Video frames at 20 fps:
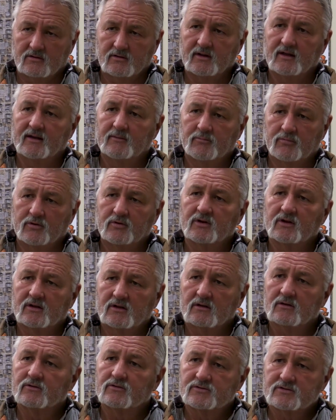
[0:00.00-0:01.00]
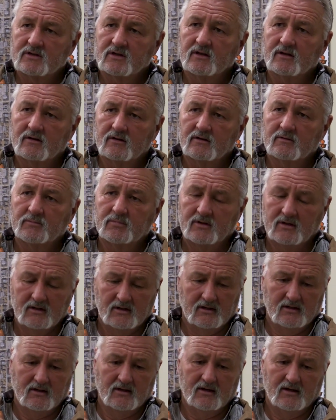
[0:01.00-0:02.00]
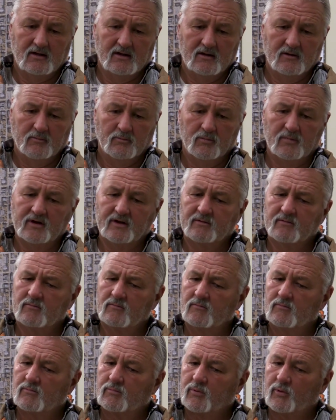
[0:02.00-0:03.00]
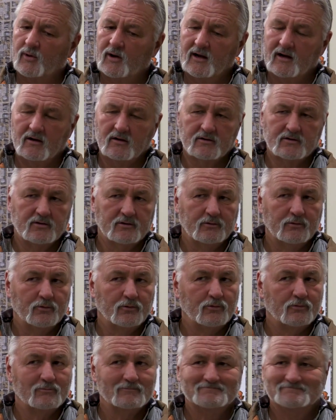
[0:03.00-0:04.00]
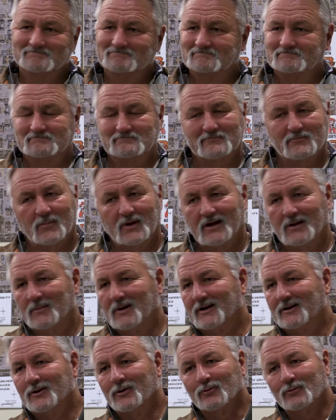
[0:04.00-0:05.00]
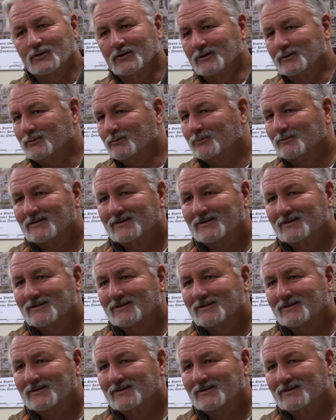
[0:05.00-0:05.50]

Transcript: on that particular setup. But prior to, ma'am, I don't know.